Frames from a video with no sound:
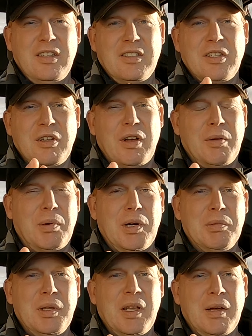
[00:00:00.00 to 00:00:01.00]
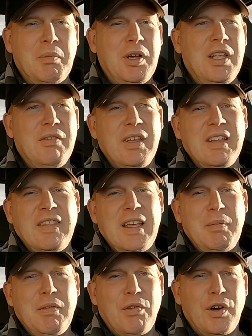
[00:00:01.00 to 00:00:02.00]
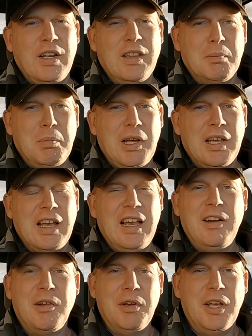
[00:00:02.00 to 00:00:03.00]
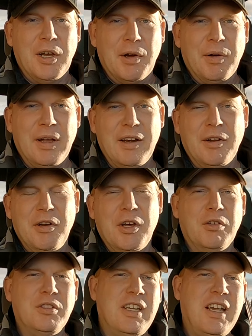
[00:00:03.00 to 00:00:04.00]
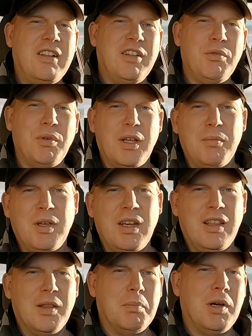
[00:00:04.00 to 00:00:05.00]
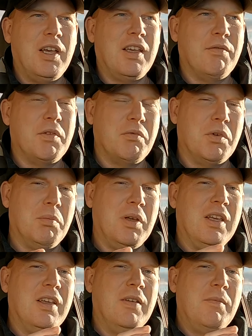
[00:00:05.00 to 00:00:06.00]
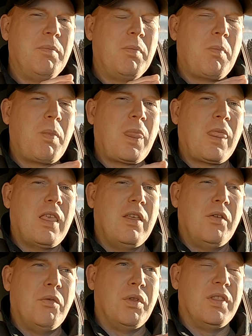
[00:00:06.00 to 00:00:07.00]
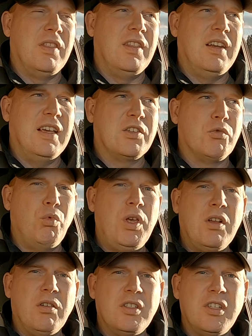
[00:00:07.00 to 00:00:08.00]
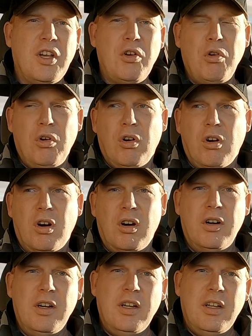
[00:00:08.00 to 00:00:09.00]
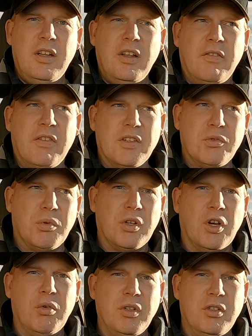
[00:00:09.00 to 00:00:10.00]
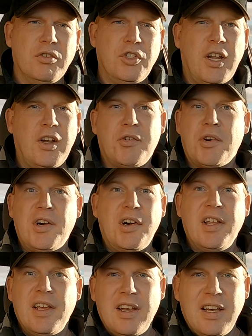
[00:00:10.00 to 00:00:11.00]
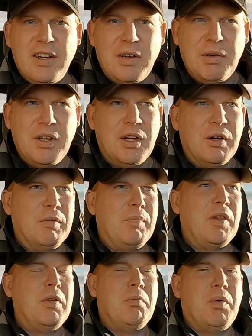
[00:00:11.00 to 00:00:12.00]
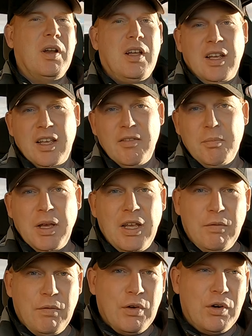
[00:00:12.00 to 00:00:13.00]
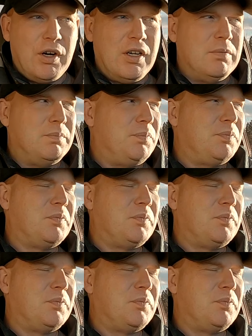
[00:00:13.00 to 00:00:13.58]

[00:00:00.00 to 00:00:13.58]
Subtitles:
so I might even get that before I get the bike. I don't know. I don't know exactly when I'm getting the bike, if it will be within the next week or so, or if this will go into January. I don't know. But I have paid for it,